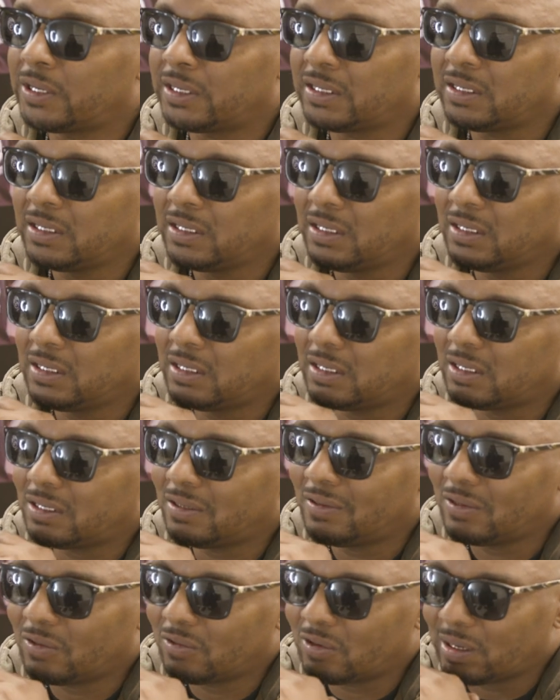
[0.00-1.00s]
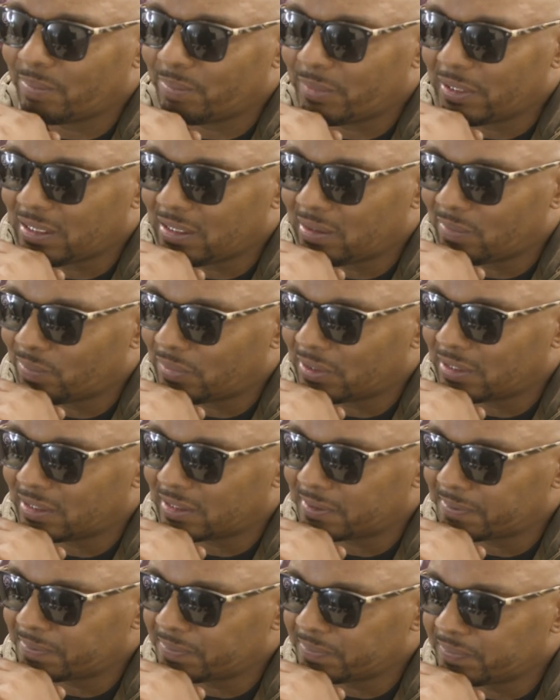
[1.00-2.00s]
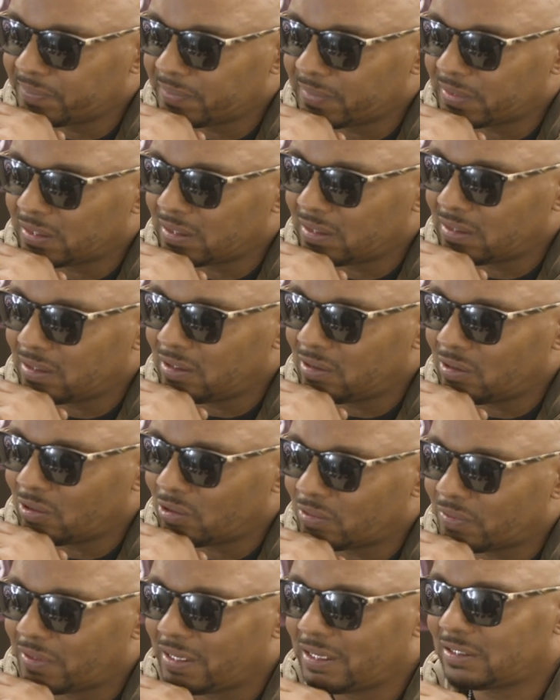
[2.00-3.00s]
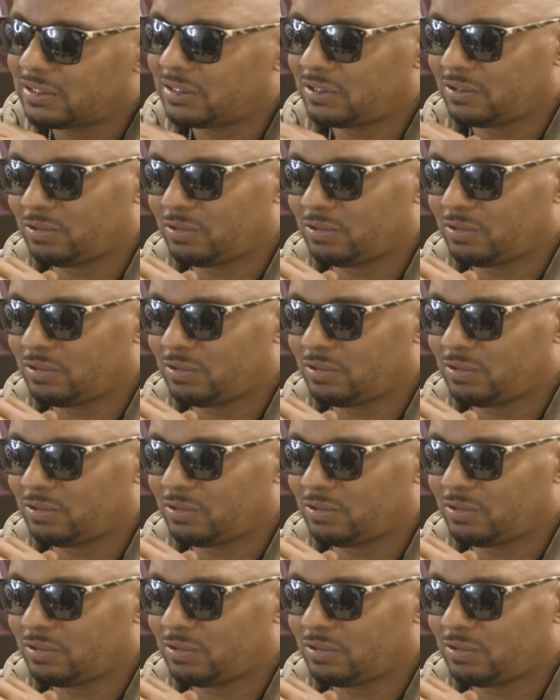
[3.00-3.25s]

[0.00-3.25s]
way. You know what I mean? But, you know, they're